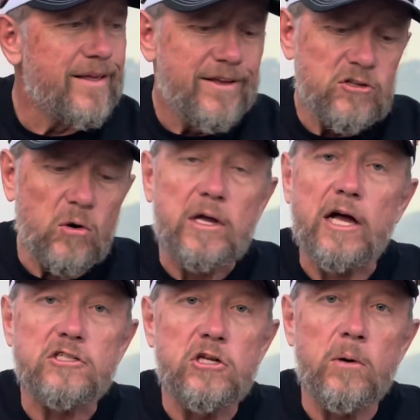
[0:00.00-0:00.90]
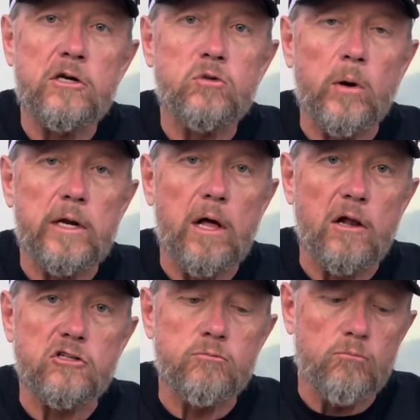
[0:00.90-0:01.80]
So it cost
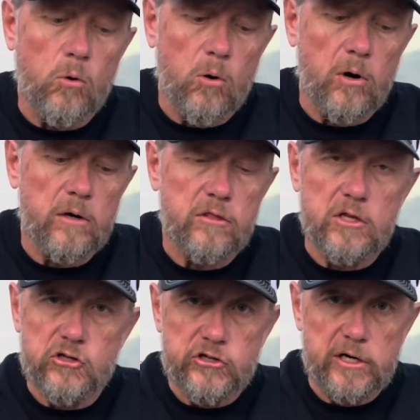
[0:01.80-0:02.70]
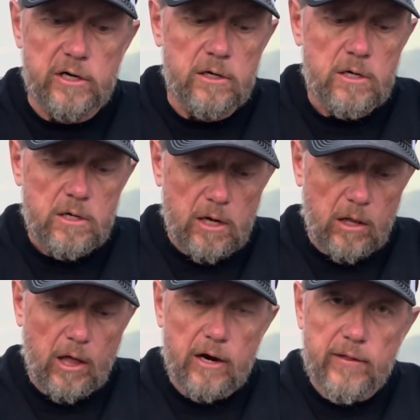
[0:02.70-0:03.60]
$220 more this year. A
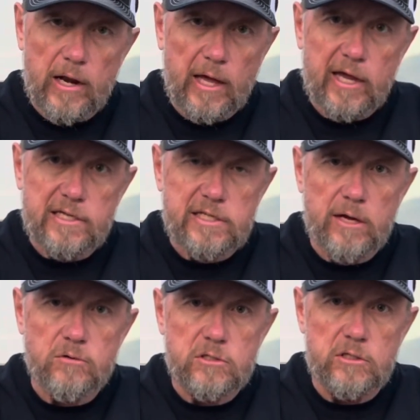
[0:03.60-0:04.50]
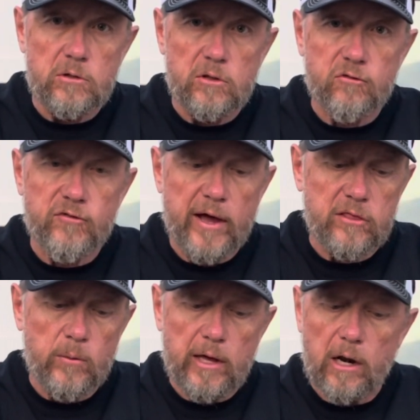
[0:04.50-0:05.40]
lot of that, like I say, was due to the fact
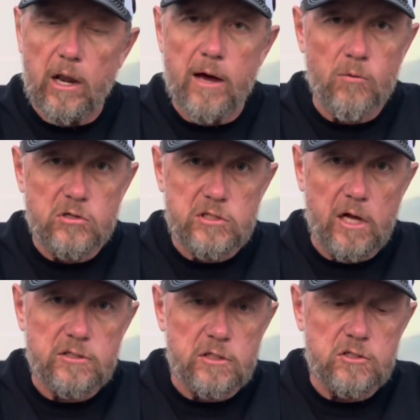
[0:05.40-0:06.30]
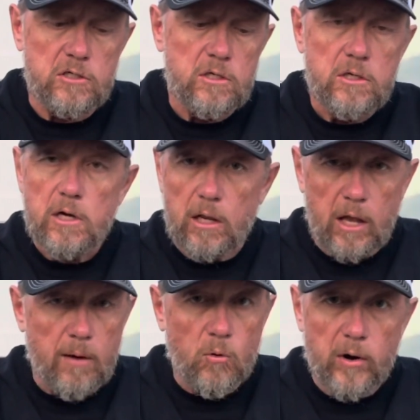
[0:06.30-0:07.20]
that we had a lot more sausage, a
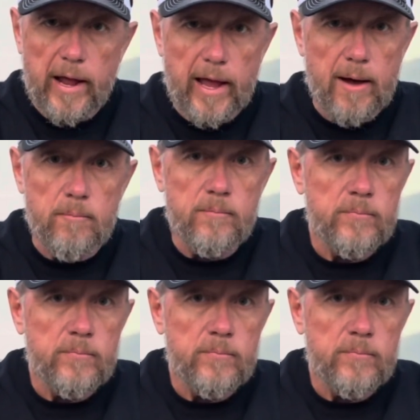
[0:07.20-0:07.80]
lot more ham.